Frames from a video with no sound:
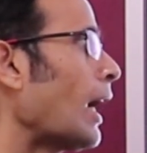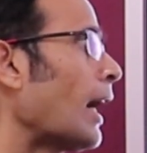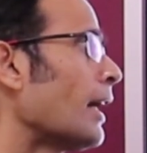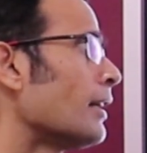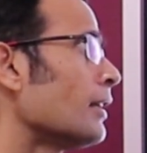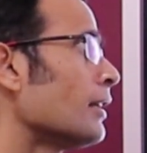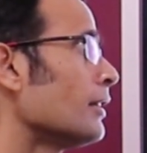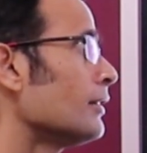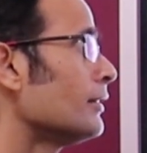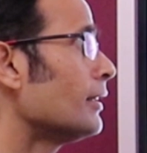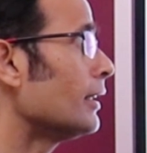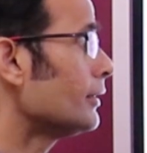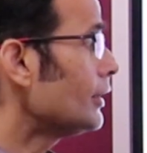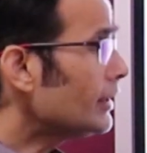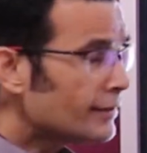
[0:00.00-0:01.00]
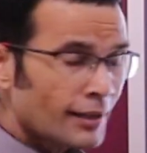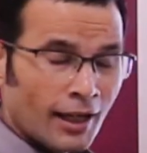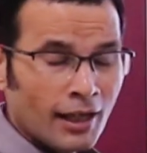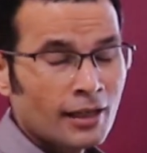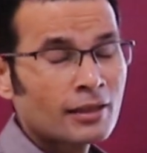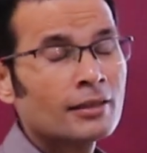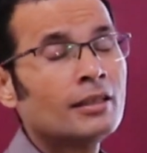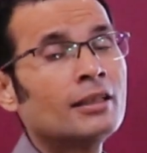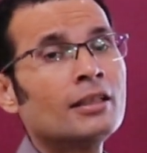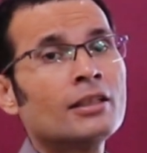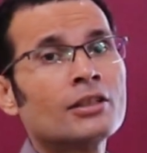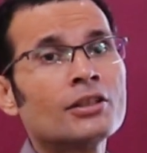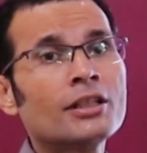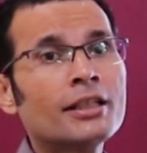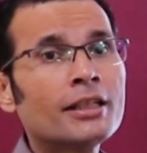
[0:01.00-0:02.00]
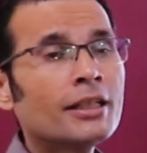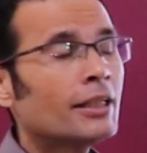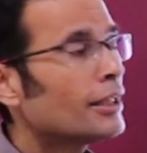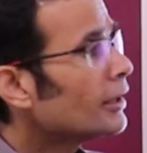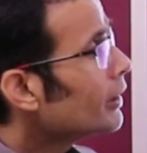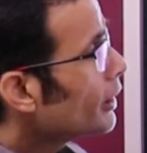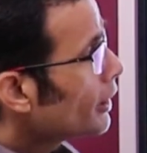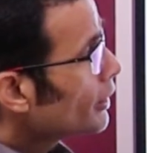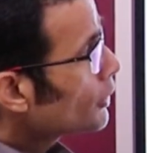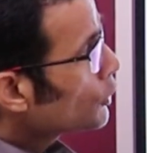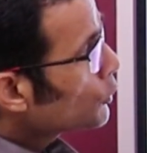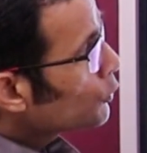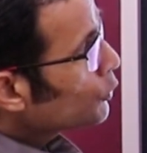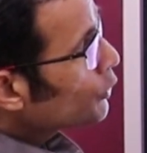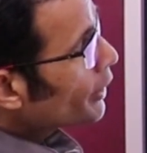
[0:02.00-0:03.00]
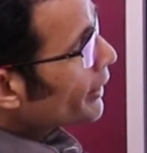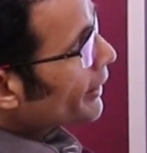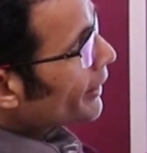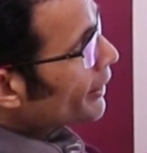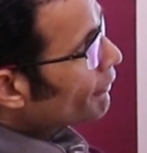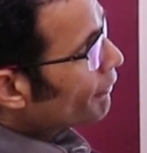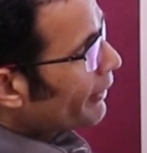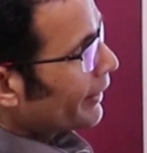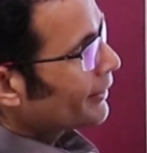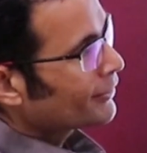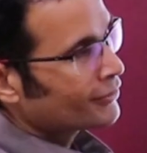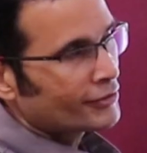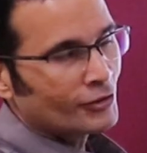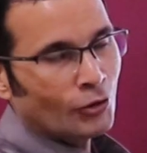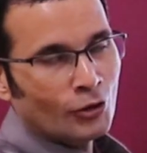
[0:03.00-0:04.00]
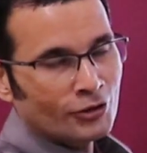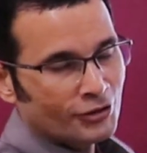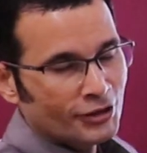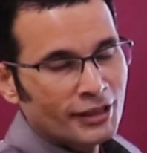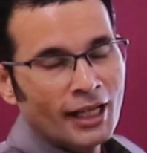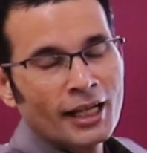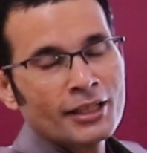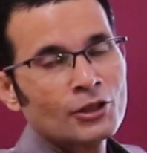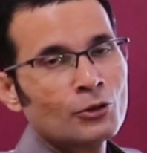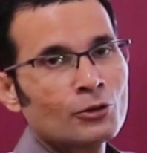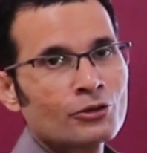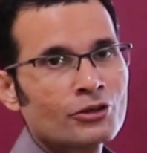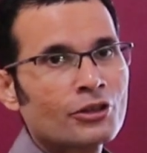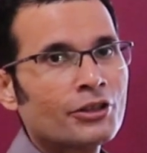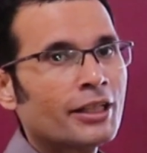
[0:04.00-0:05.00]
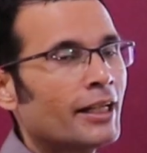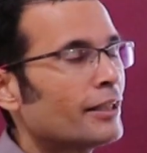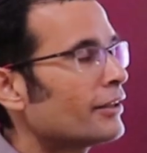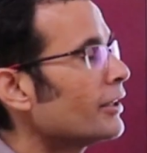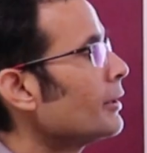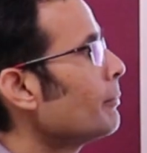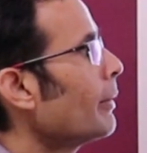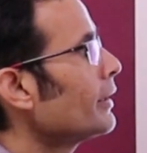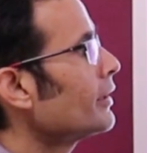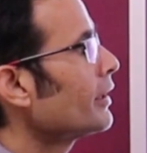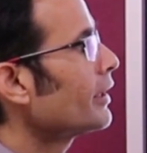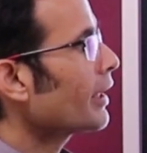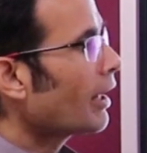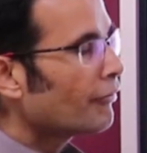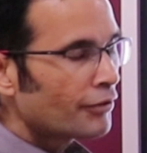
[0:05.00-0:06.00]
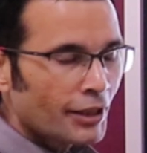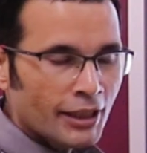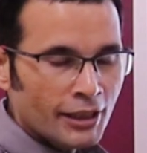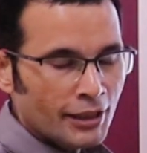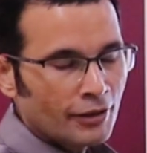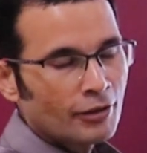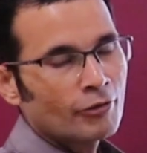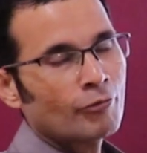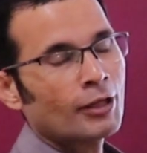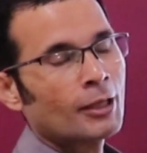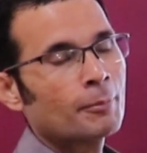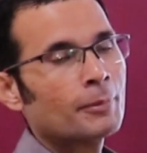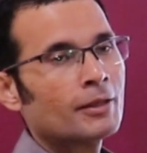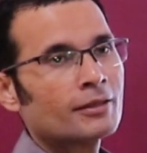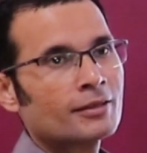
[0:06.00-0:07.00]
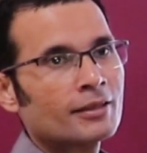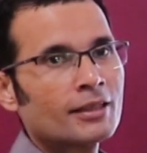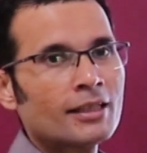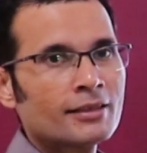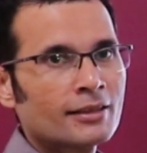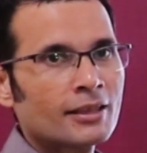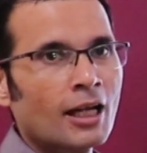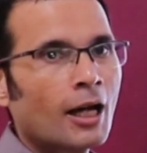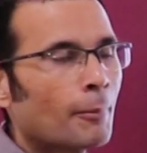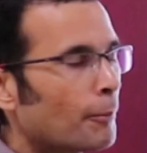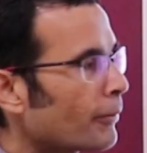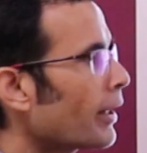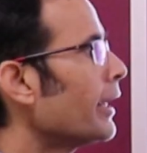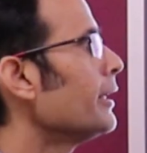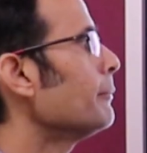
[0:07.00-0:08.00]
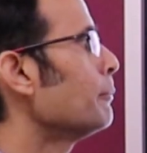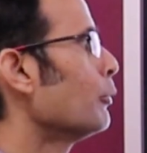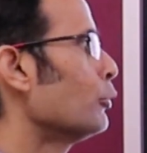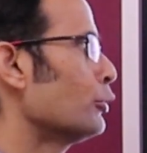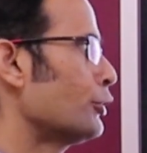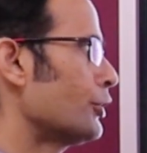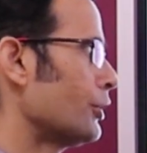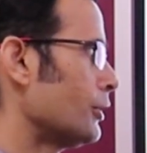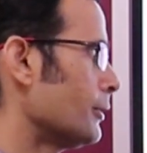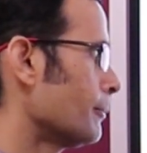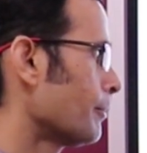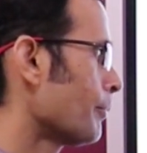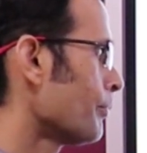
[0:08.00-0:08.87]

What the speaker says: And these are the two effects or scenarios created by the gravity when a person is in upright posture.